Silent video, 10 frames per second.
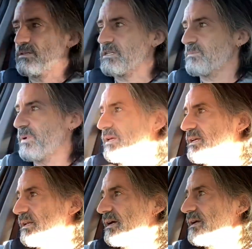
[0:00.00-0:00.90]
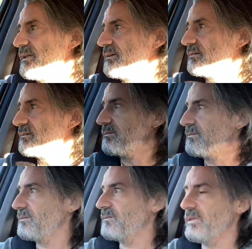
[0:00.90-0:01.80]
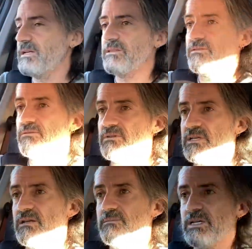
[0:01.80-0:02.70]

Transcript: speculating and letting thoughts out of my